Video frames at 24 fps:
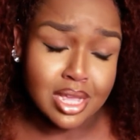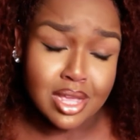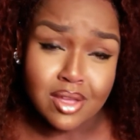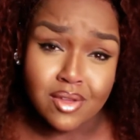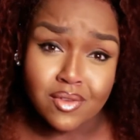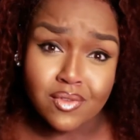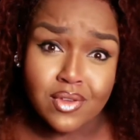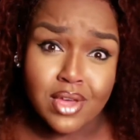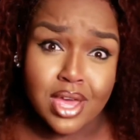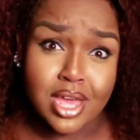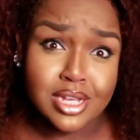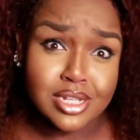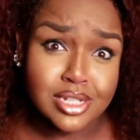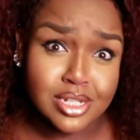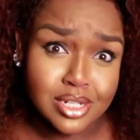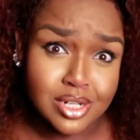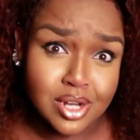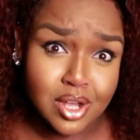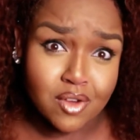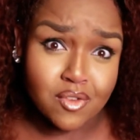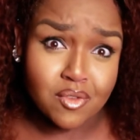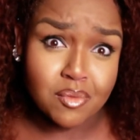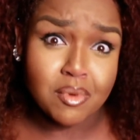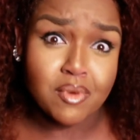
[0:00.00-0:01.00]
Fashion
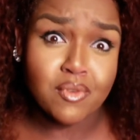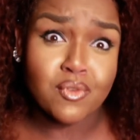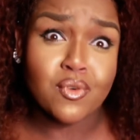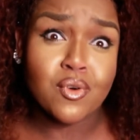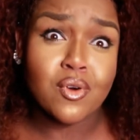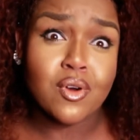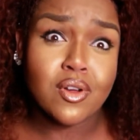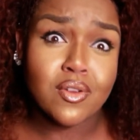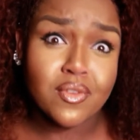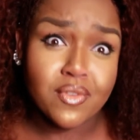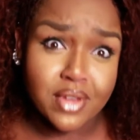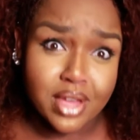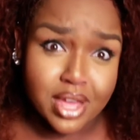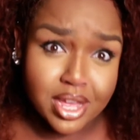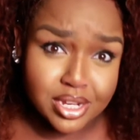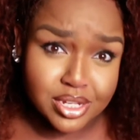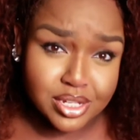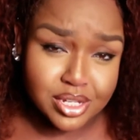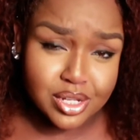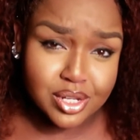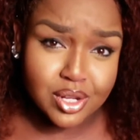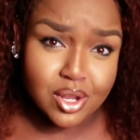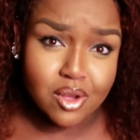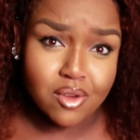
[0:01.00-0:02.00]
Nova before
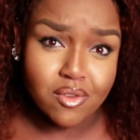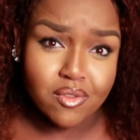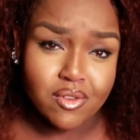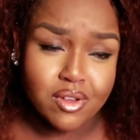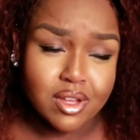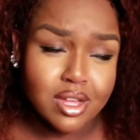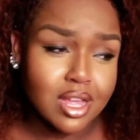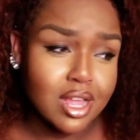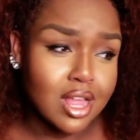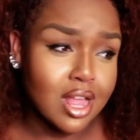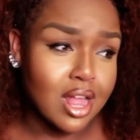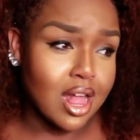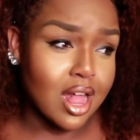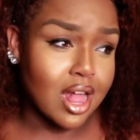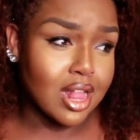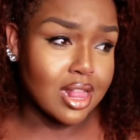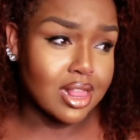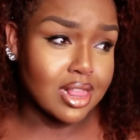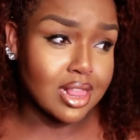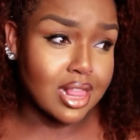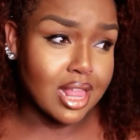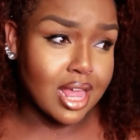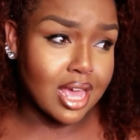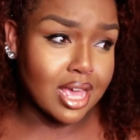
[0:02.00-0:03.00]
Fashion Nova
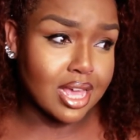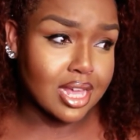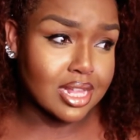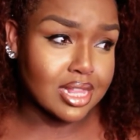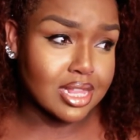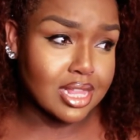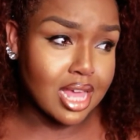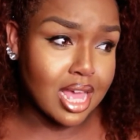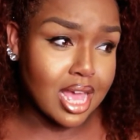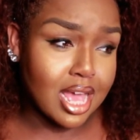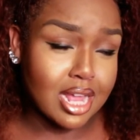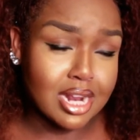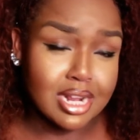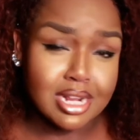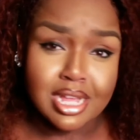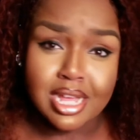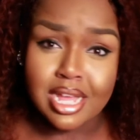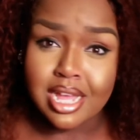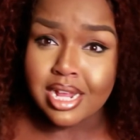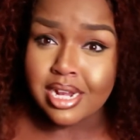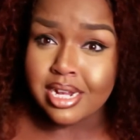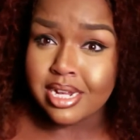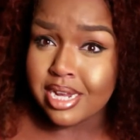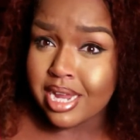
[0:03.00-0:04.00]
like that
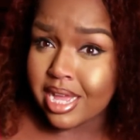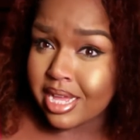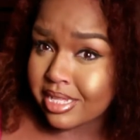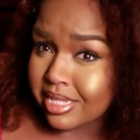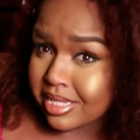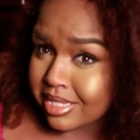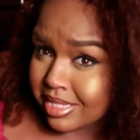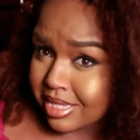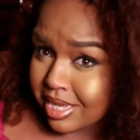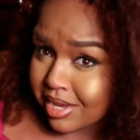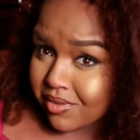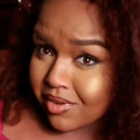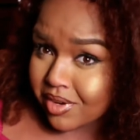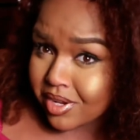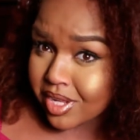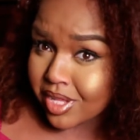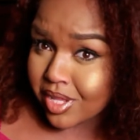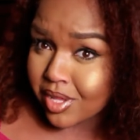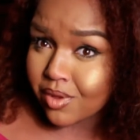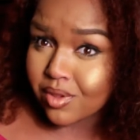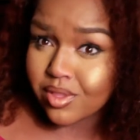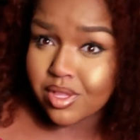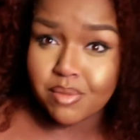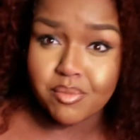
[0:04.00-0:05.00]
necessary
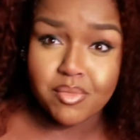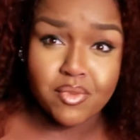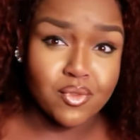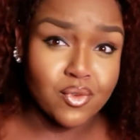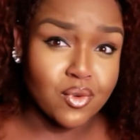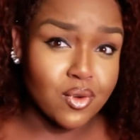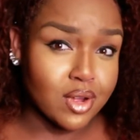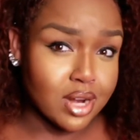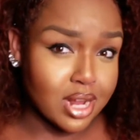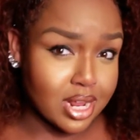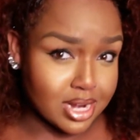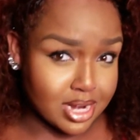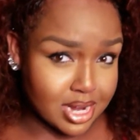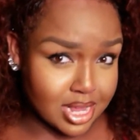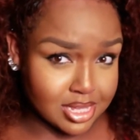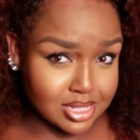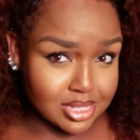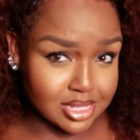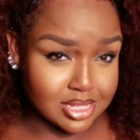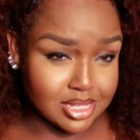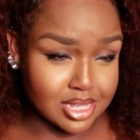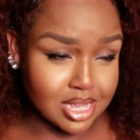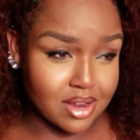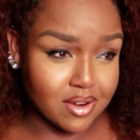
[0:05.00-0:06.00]
clothing before that
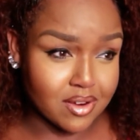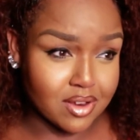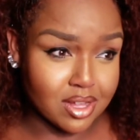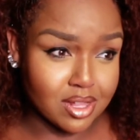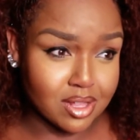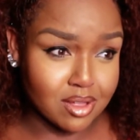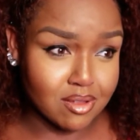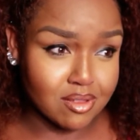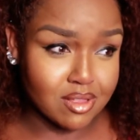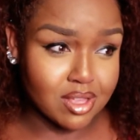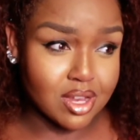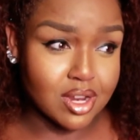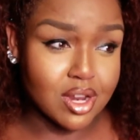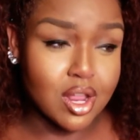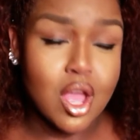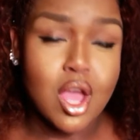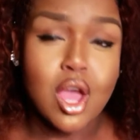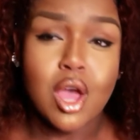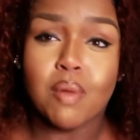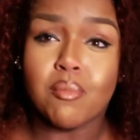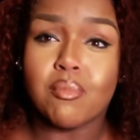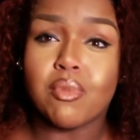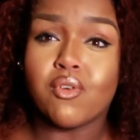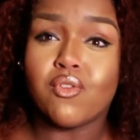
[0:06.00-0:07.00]
necessary clothing
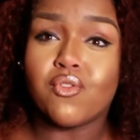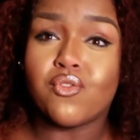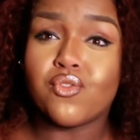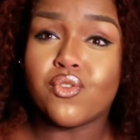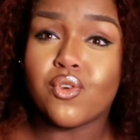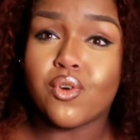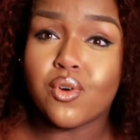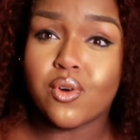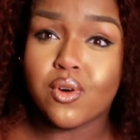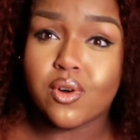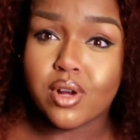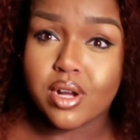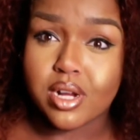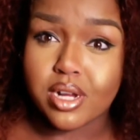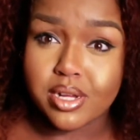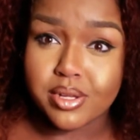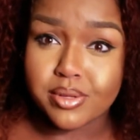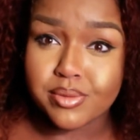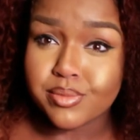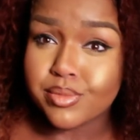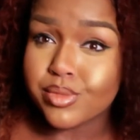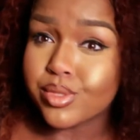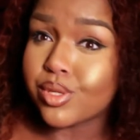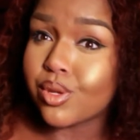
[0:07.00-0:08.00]
before
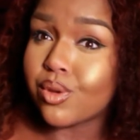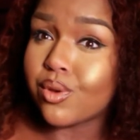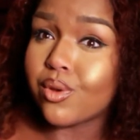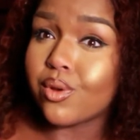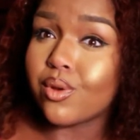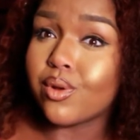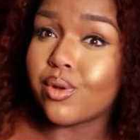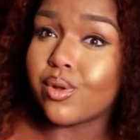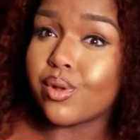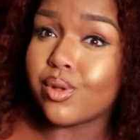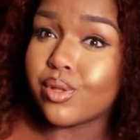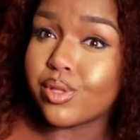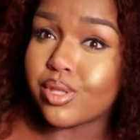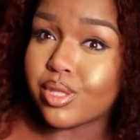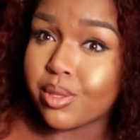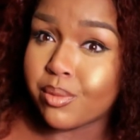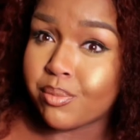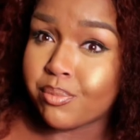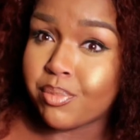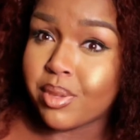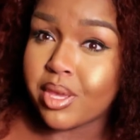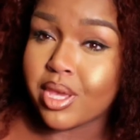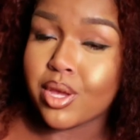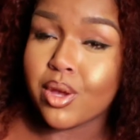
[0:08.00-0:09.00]
all the
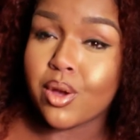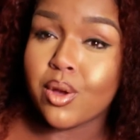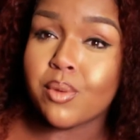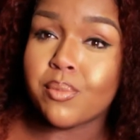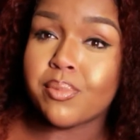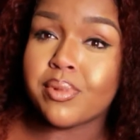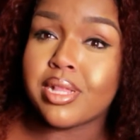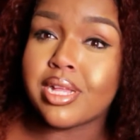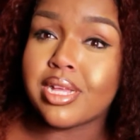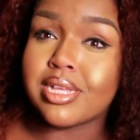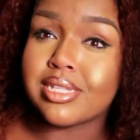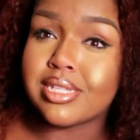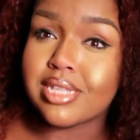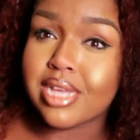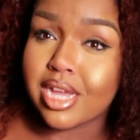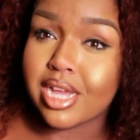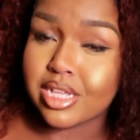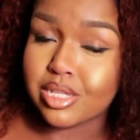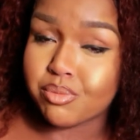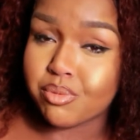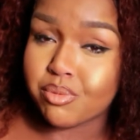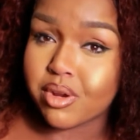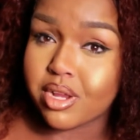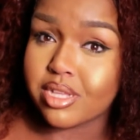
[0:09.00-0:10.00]
big old plus
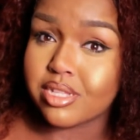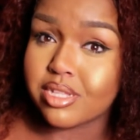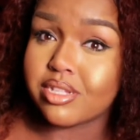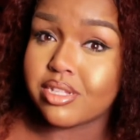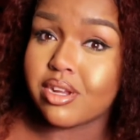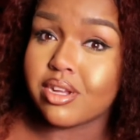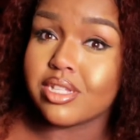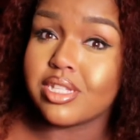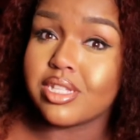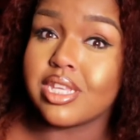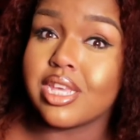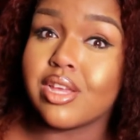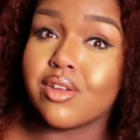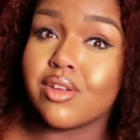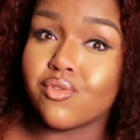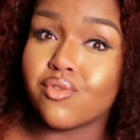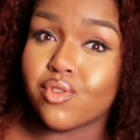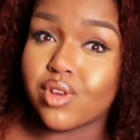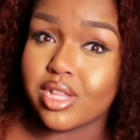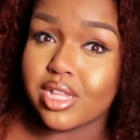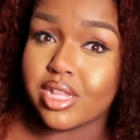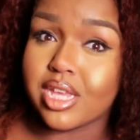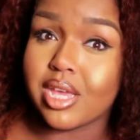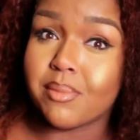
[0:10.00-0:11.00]
size brands start to get
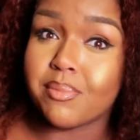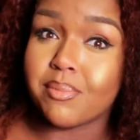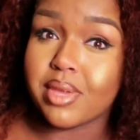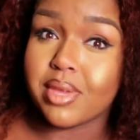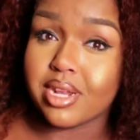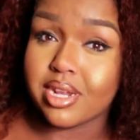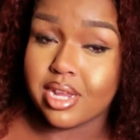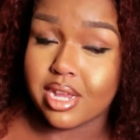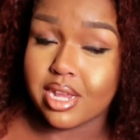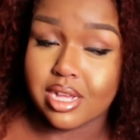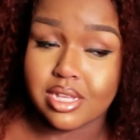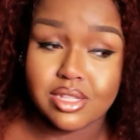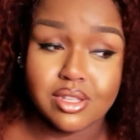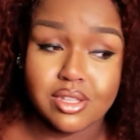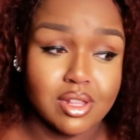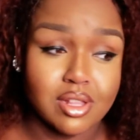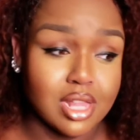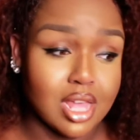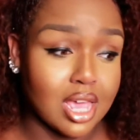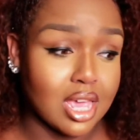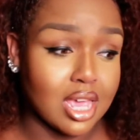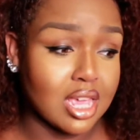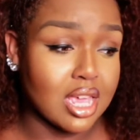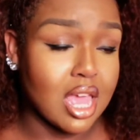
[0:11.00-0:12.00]
really up in there so
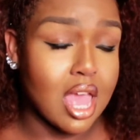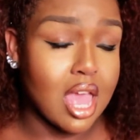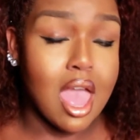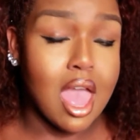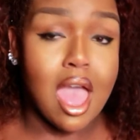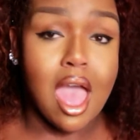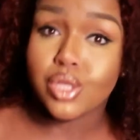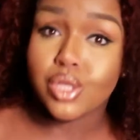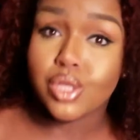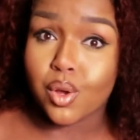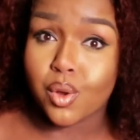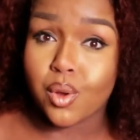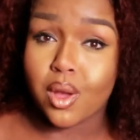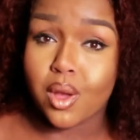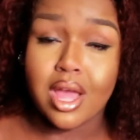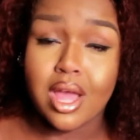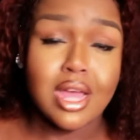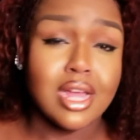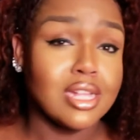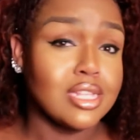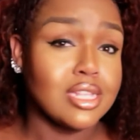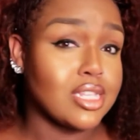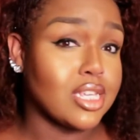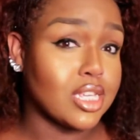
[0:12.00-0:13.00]
like so
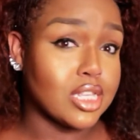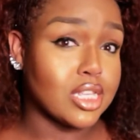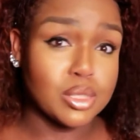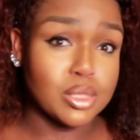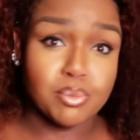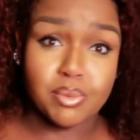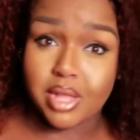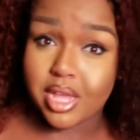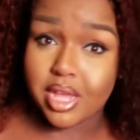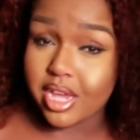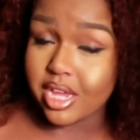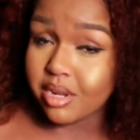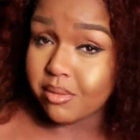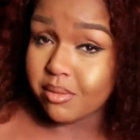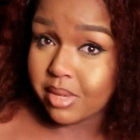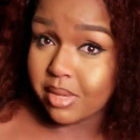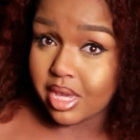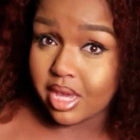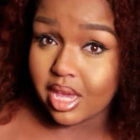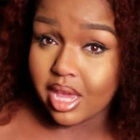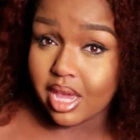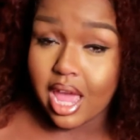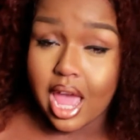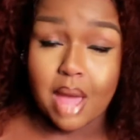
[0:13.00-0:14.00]
to explain
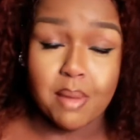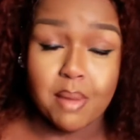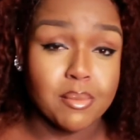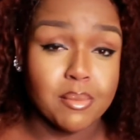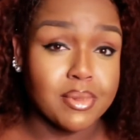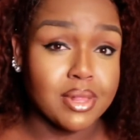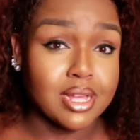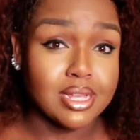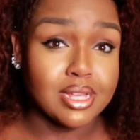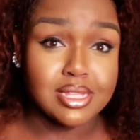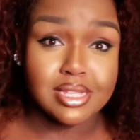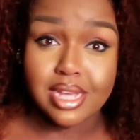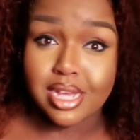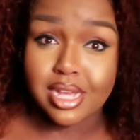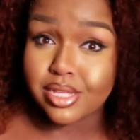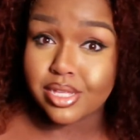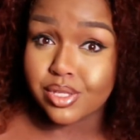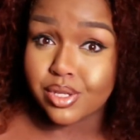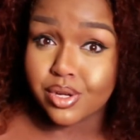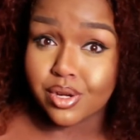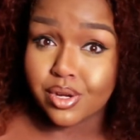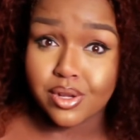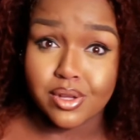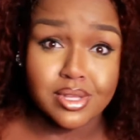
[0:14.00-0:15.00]
me I'm a plus size
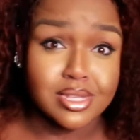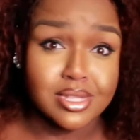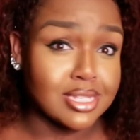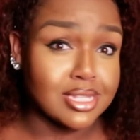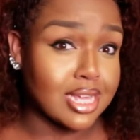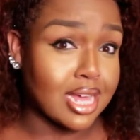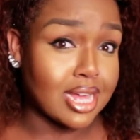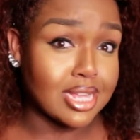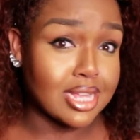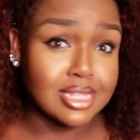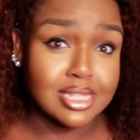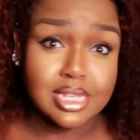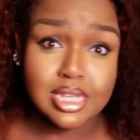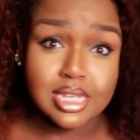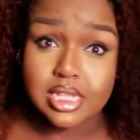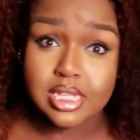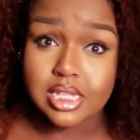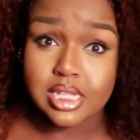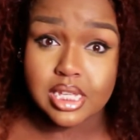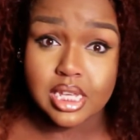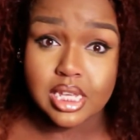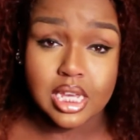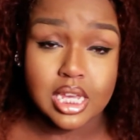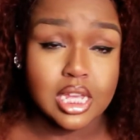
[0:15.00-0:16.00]
girl size
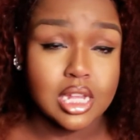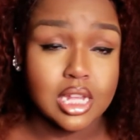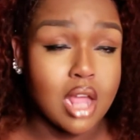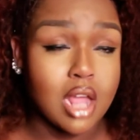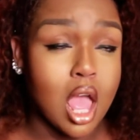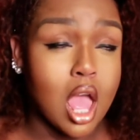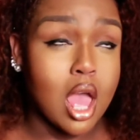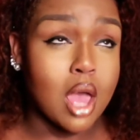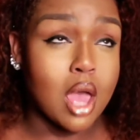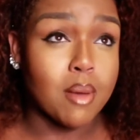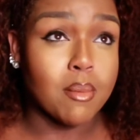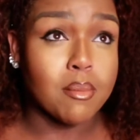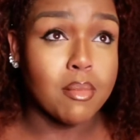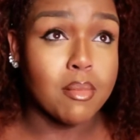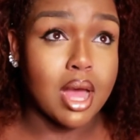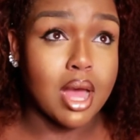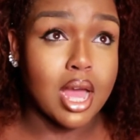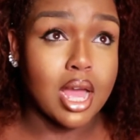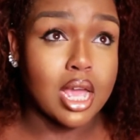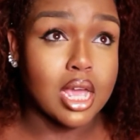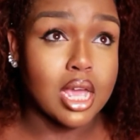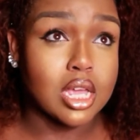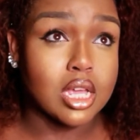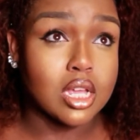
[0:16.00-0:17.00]
16
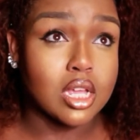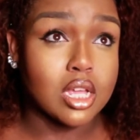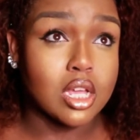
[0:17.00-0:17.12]
my